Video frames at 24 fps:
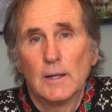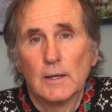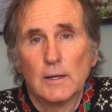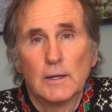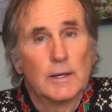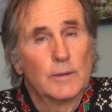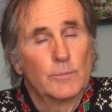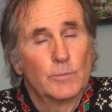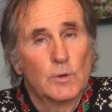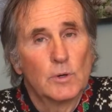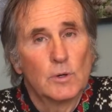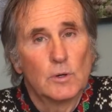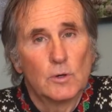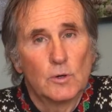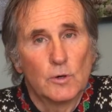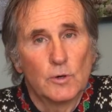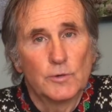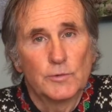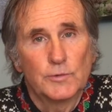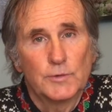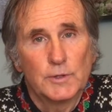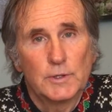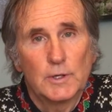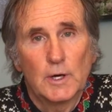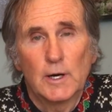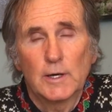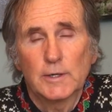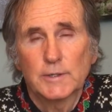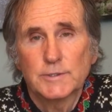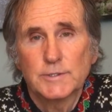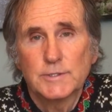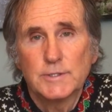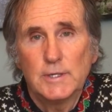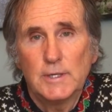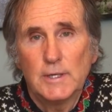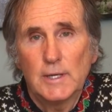liberal
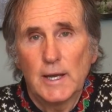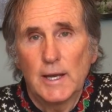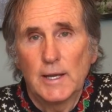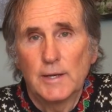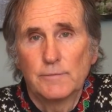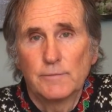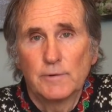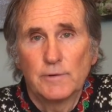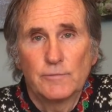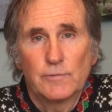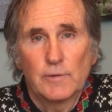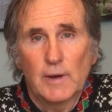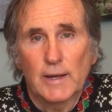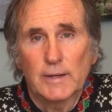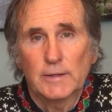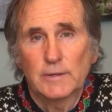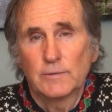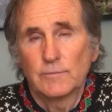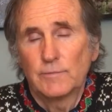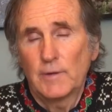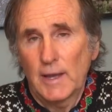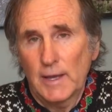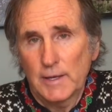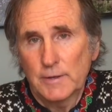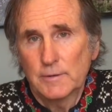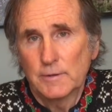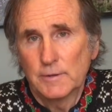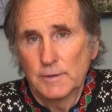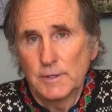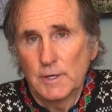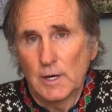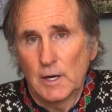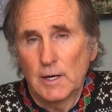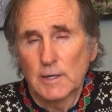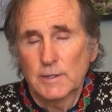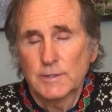orthodoxy and reflective
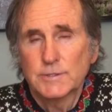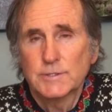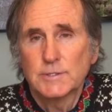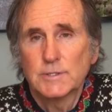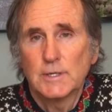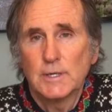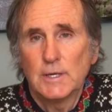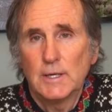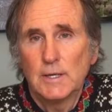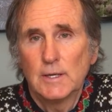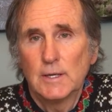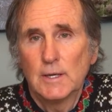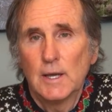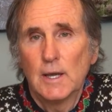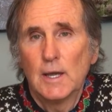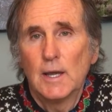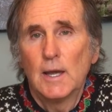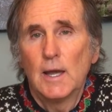heterodoxy,